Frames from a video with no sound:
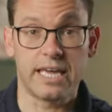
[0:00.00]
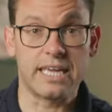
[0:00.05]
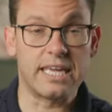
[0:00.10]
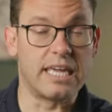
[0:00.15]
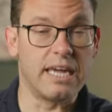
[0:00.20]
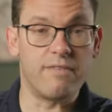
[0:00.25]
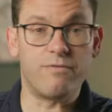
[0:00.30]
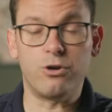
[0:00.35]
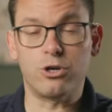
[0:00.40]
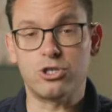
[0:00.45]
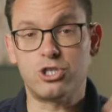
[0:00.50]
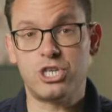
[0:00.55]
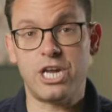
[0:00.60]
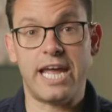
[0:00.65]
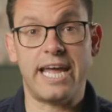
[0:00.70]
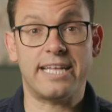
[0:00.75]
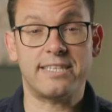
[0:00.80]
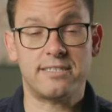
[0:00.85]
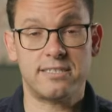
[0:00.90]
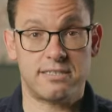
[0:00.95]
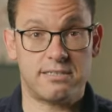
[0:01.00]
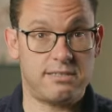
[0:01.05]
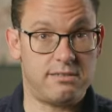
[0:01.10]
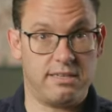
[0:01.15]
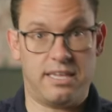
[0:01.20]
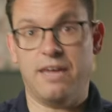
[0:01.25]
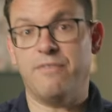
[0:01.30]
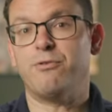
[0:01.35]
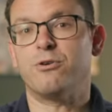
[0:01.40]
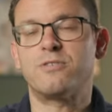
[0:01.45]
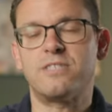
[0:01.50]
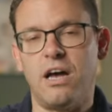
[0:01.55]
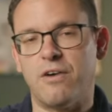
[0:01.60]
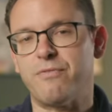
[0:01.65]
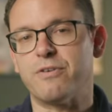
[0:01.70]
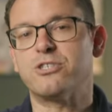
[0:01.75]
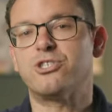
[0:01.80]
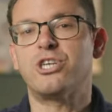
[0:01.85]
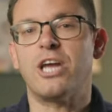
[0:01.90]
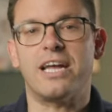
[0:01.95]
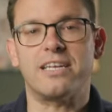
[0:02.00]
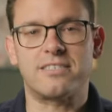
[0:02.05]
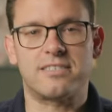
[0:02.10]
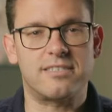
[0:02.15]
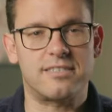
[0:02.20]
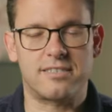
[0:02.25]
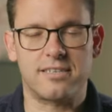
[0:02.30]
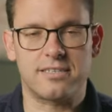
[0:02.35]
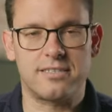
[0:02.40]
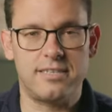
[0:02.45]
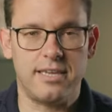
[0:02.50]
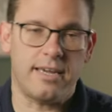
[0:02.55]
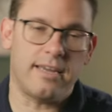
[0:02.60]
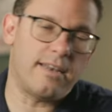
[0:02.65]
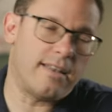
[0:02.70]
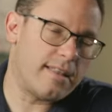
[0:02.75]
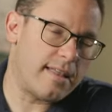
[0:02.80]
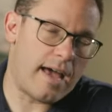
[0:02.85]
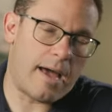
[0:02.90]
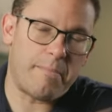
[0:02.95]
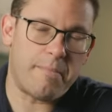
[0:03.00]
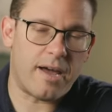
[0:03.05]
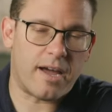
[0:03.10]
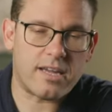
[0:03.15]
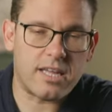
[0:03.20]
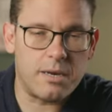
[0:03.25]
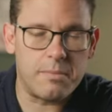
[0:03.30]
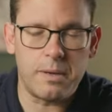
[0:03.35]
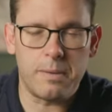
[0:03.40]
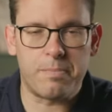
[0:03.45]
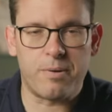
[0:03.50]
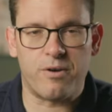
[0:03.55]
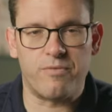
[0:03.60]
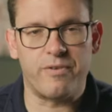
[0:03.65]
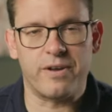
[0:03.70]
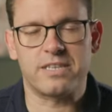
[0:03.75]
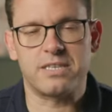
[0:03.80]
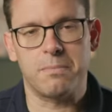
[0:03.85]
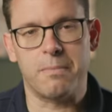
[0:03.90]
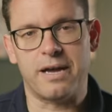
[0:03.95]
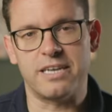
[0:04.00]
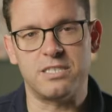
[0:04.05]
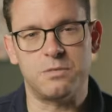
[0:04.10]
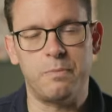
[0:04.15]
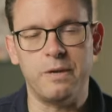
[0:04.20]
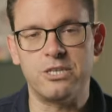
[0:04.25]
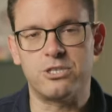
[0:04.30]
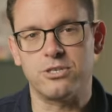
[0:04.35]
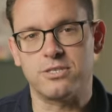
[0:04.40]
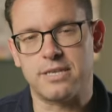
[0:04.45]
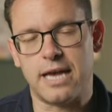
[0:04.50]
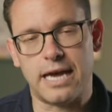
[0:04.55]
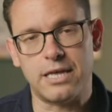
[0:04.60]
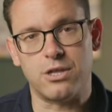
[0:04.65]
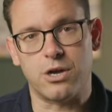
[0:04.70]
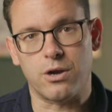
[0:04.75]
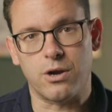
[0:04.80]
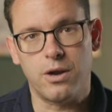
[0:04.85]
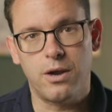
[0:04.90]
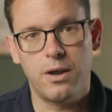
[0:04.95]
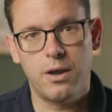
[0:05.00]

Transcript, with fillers: Give your chance, give yourself a chance to succeed. I'm not going to be perfect in my speeches either.